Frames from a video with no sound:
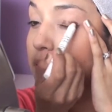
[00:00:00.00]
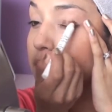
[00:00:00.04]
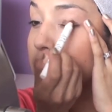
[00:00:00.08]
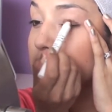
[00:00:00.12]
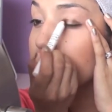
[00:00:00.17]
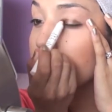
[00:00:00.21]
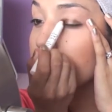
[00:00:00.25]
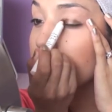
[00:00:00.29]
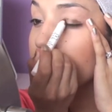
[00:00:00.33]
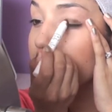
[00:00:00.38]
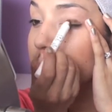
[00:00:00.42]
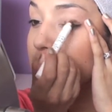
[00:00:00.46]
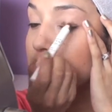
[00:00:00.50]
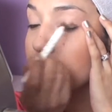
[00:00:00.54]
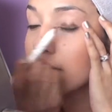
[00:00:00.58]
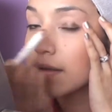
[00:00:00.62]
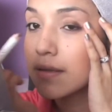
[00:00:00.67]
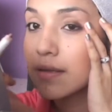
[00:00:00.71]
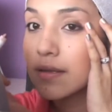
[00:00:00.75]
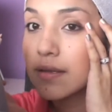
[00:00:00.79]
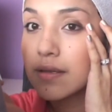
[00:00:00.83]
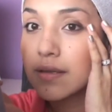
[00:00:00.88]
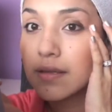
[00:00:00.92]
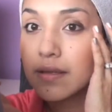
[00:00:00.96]
Like that,
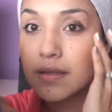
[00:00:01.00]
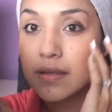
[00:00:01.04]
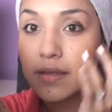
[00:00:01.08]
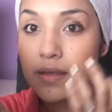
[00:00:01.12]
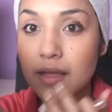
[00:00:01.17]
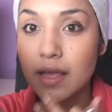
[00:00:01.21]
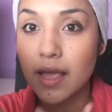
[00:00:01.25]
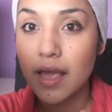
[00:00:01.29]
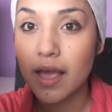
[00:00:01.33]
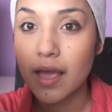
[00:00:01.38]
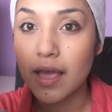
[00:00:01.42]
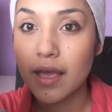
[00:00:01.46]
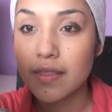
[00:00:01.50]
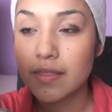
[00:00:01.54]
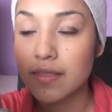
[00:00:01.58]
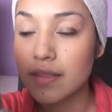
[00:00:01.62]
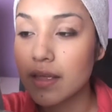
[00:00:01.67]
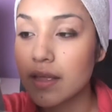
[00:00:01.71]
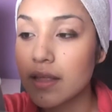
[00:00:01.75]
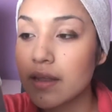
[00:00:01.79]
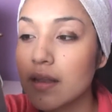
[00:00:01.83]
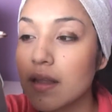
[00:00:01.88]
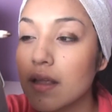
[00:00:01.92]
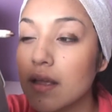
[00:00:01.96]
and
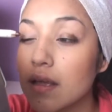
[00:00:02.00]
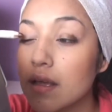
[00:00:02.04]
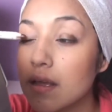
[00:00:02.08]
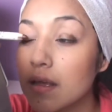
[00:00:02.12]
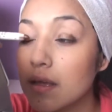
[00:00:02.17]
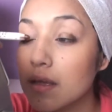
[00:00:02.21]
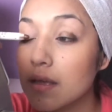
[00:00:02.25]
then